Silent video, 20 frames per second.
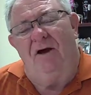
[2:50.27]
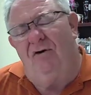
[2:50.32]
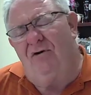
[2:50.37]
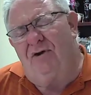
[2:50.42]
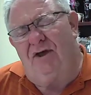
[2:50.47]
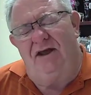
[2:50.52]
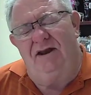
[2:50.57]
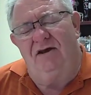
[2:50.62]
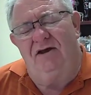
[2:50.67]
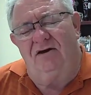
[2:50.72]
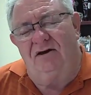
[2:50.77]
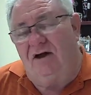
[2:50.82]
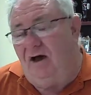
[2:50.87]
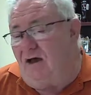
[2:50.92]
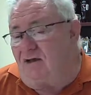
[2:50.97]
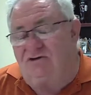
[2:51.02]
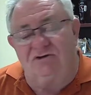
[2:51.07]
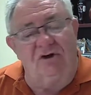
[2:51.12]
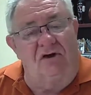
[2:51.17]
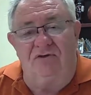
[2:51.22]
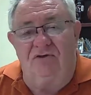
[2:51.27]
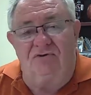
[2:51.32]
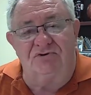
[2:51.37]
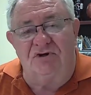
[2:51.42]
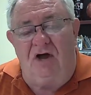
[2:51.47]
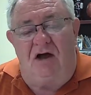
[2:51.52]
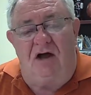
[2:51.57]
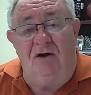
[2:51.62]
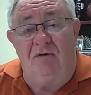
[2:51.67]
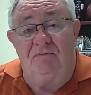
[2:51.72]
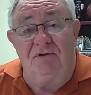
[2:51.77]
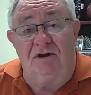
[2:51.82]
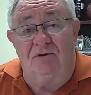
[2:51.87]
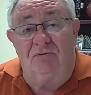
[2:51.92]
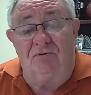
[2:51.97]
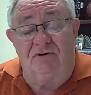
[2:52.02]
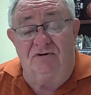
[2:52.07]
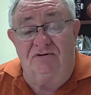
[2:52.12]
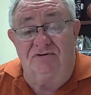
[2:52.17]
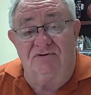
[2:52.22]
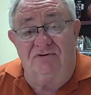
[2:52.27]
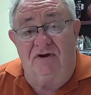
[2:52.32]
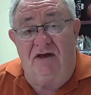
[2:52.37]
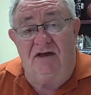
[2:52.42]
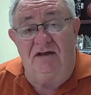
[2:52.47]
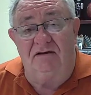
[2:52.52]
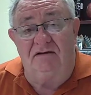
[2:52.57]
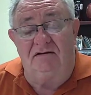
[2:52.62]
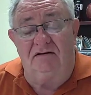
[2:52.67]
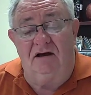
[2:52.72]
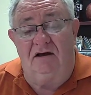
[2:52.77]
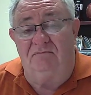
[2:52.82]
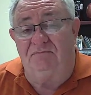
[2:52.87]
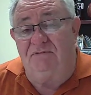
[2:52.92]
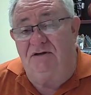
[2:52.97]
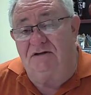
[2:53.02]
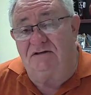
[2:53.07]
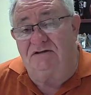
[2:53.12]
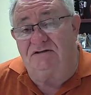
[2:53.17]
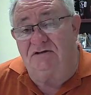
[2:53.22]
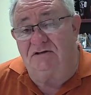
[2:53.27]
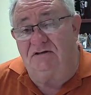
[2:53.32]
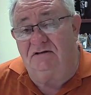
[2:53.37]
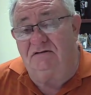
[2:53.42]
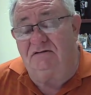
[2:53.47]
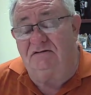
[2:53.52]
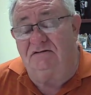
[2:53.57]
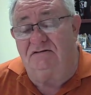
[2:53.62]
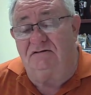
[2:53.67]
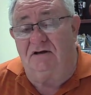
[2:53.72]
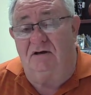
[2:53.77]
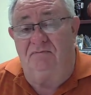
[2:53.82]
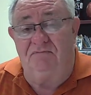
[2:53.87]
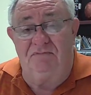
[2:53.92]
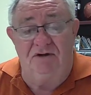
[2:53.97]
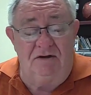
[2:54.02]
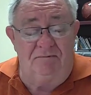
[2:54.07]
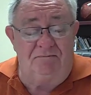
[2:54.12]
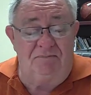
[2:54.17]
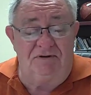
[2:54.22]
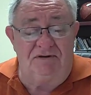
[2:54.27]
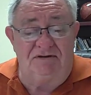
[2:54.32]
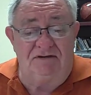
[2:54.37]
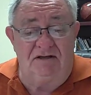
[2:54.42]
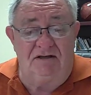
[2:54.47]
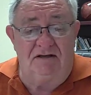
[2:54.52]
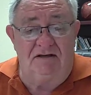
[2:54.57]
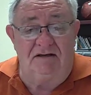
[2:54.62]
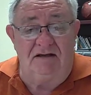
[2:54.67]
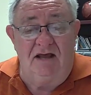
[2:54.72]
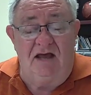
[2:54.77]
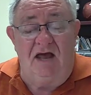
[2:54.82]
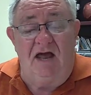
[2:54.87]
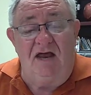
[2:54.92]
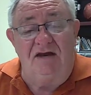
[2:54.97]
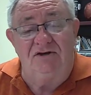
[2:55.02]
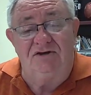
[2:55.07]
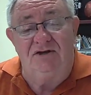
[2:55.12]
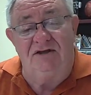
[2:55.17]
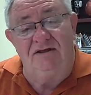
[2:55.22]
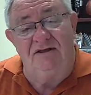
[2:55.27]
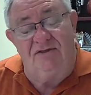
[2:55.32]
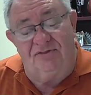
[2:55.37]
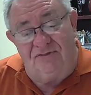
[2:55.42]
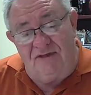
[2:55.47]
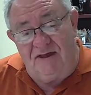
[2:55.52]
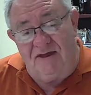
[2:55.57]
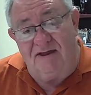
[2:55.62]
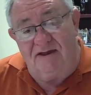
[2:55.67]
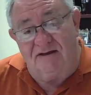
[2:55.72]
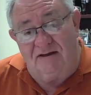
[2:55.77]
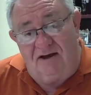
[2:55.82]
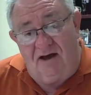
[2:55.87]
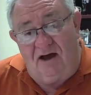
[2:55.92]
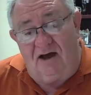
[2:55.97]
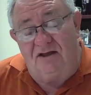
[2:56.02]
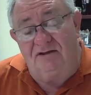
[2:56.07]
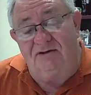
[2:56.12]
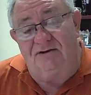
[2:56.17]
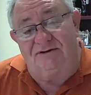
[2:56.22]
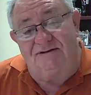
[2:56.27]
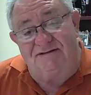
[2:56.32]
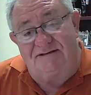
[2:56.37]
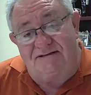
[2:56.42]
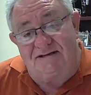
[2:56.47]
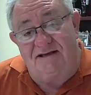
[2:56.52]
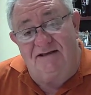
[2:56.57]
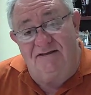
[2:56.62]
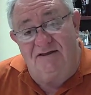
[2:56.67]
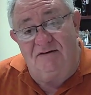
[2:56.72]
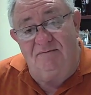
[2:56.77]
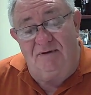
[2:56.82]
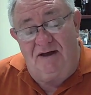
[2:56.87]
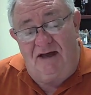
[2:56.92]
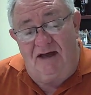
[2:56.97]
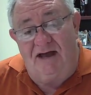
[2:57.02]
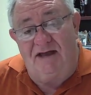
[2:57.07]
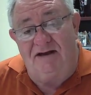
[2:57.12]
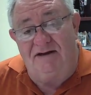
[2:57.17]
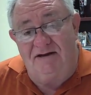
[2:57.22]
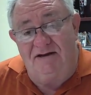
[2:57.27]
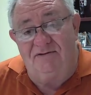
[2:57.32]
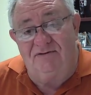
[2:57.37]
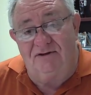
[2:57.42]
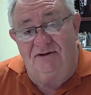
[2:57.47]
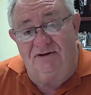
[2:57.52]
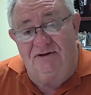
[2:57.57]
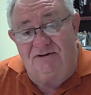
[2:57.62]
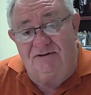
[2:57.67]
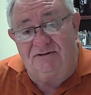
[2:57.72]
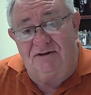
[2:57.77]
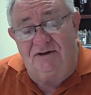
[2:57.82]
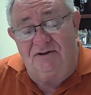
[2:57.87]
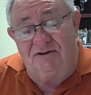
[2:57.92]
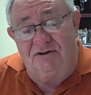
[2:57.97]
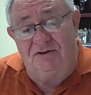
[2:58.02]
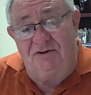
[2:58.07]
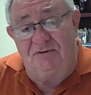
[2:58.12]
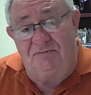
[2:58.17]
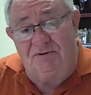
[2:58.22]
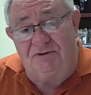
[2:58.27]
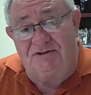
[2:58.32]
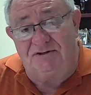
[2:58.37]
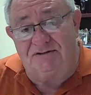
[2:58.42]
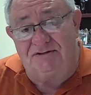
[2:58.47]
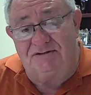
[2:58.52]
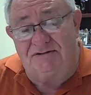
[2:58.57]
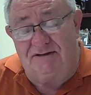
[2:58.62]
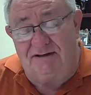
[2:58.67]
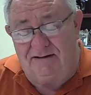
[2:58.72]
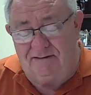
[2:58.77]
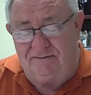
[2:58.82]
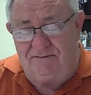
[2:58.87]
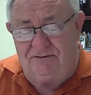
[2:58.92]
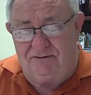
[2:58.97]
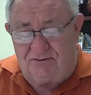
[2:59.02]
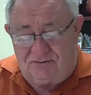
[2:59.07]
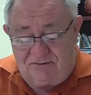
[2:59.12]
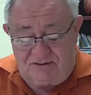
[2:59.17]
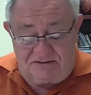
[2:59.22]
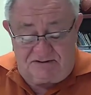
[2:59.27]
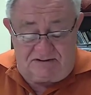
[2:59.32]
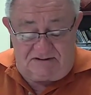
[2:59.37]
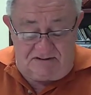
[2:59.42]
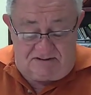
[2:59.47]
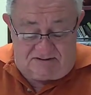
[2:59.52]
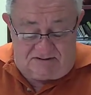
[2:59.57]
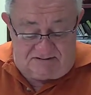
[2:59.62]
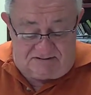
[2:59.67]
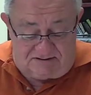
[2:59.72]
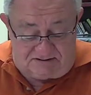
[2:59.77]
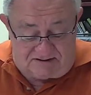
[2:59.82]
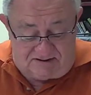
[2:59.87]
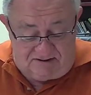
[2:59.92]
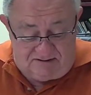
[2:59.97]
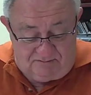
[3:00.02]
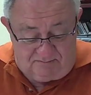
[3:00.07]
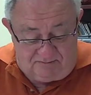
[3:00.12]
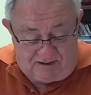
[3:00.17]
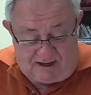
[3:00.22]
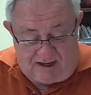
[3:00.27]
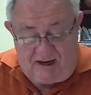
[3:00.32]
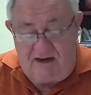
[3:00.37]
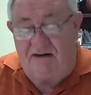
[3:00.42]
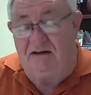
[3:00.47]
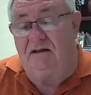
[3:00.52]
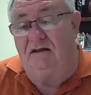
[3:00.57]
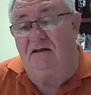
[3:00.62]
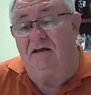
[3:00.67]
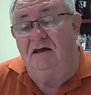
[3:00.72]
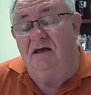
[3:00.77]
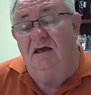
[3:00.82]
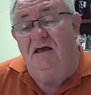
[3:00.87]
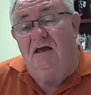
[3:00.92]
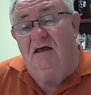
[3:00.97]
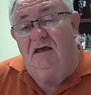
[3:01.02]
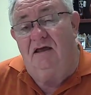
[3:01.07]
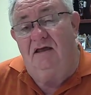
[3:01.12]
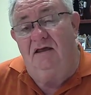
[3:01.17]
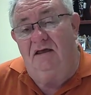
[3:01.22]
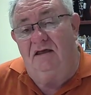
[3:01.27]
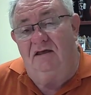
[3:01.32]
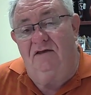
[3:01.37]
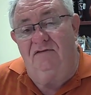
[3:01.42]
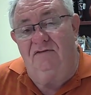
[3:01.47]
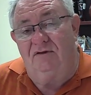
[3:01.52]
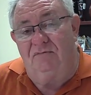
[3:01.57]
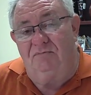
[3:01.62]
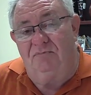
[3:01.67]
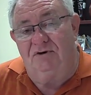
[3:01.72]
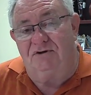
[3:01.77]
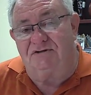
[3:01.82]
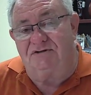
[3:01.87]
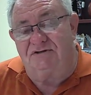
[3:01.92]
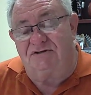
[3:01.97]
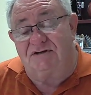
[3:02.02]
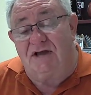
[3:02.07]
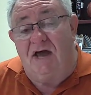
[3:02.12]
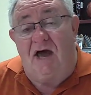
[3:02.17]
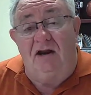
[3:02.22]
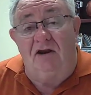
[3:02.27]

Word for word: Okay, now God's all those omni words, right? Omniscient, omnipotent, do you think God could see them hiding in the good in the bushes? Of course, He could see them hiding in, in the bushes.